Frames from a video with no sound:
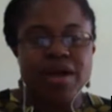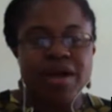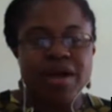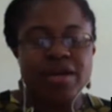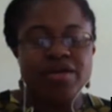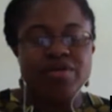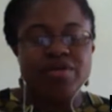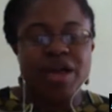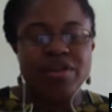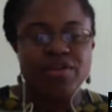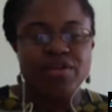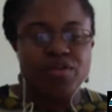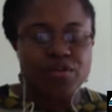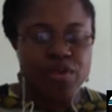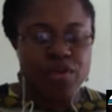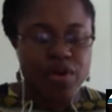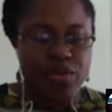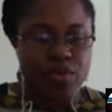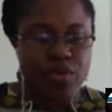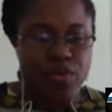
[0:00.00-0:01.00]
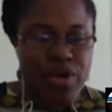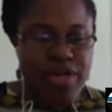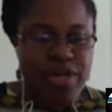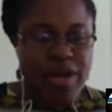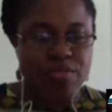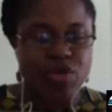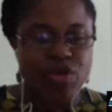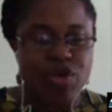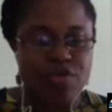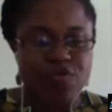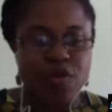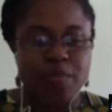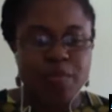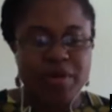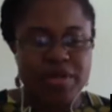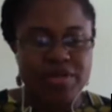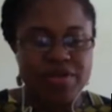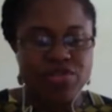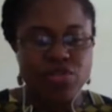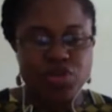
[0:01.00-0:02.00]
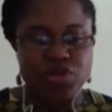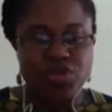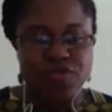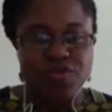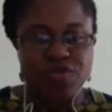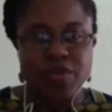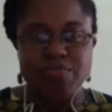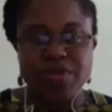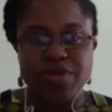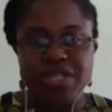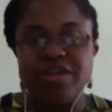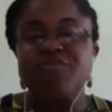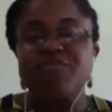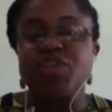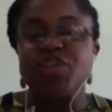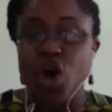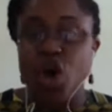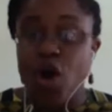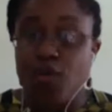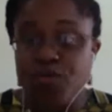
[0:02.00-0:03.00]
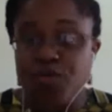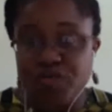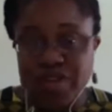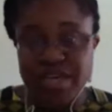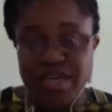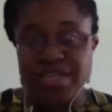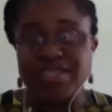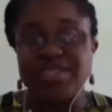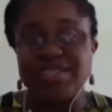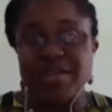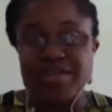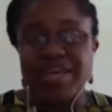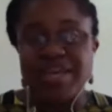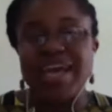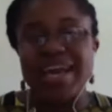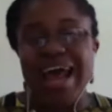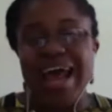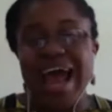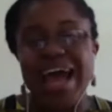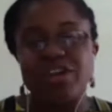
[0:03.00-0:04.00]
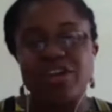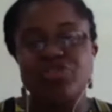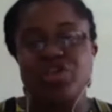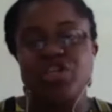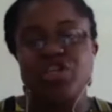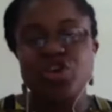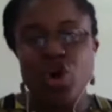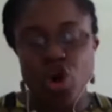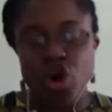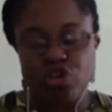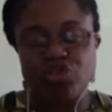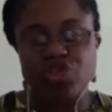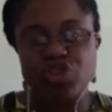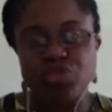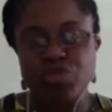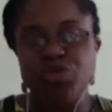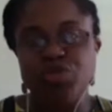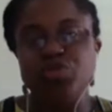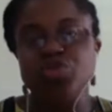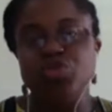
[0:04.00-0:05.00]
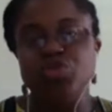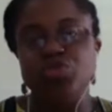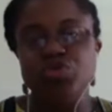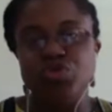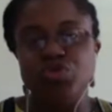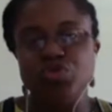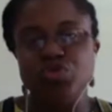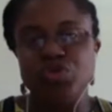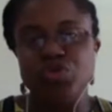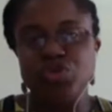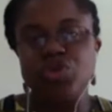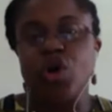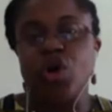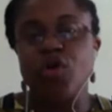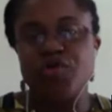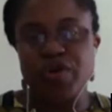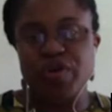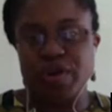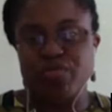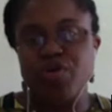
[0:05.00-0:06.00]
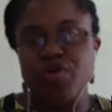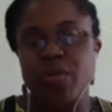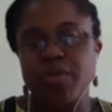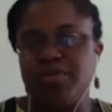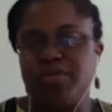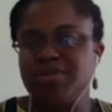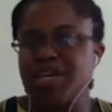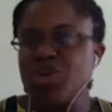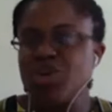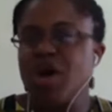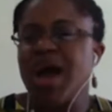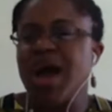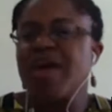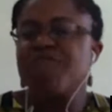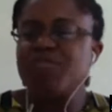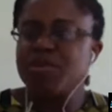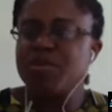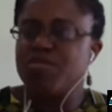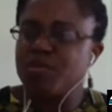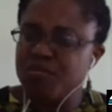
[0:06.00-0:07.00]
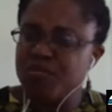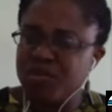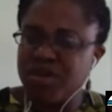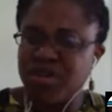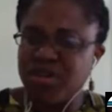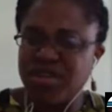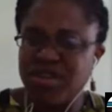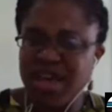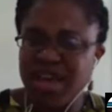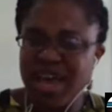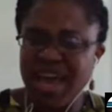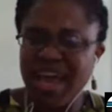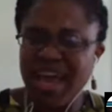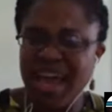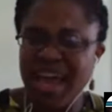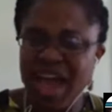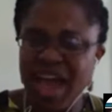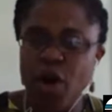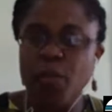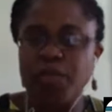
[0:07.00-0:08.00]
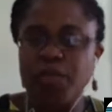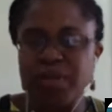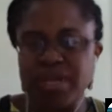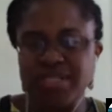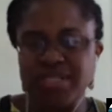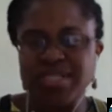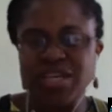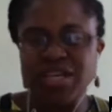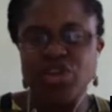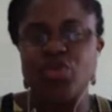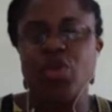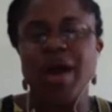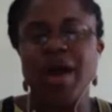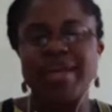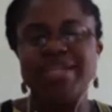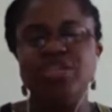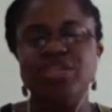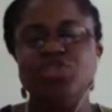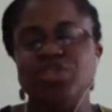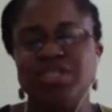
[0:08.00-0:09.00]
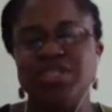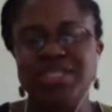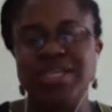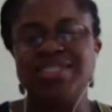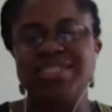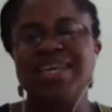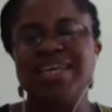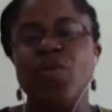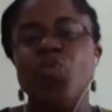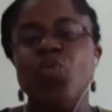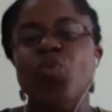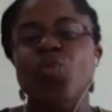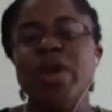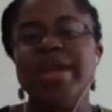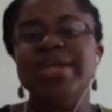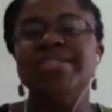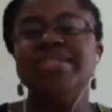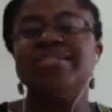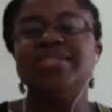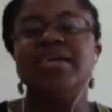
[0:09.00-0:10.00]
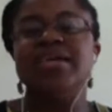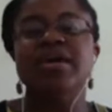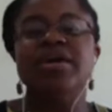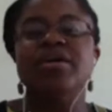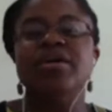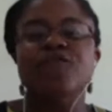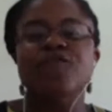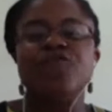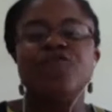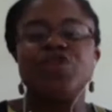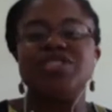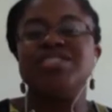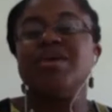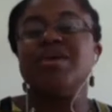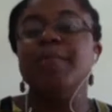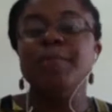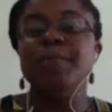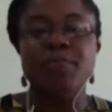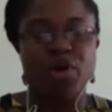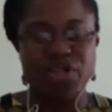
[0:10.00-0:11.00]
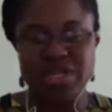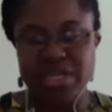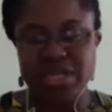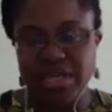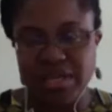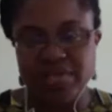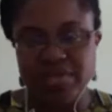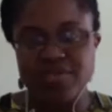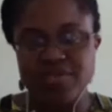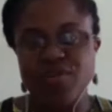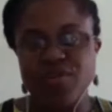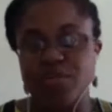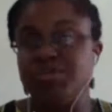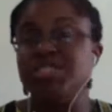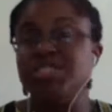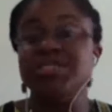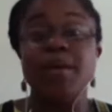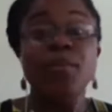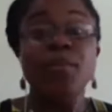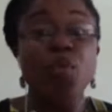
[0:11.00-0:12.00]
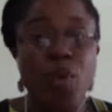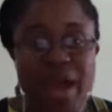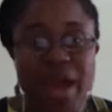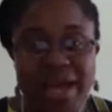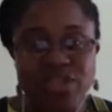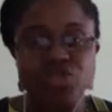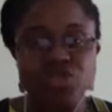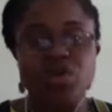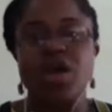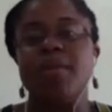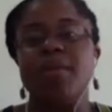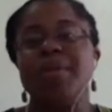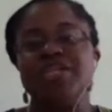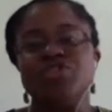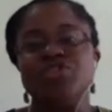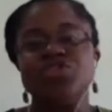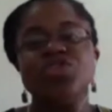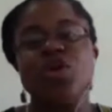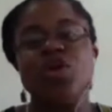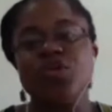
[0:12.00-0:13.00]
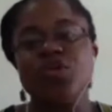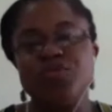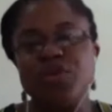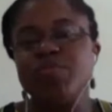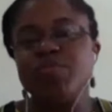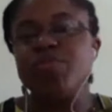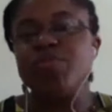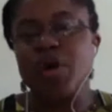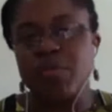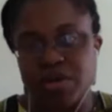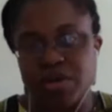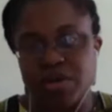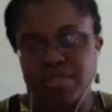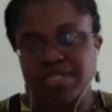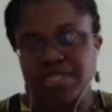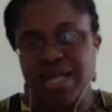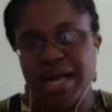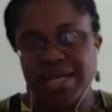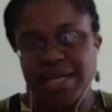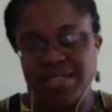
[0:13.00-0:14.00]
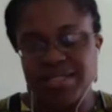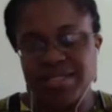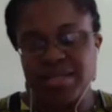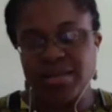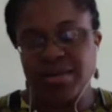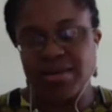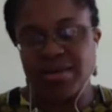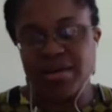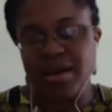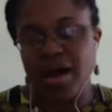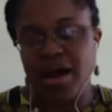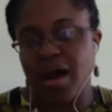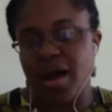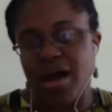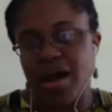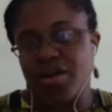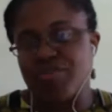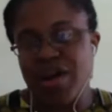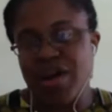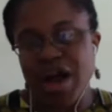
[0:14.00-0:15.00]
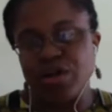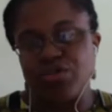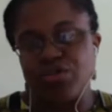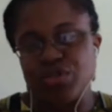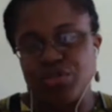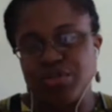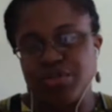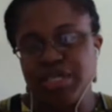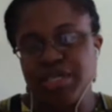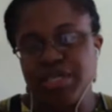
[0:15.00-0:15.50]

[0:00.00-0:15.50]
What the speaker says: I don't know what word I'm looking for, but sort of the belief, the confidence that they can actually contribute to solving problems, and not have people feel helpless that, I need to sit and wait for somebody from somewhere to come and solve the problems that are around me.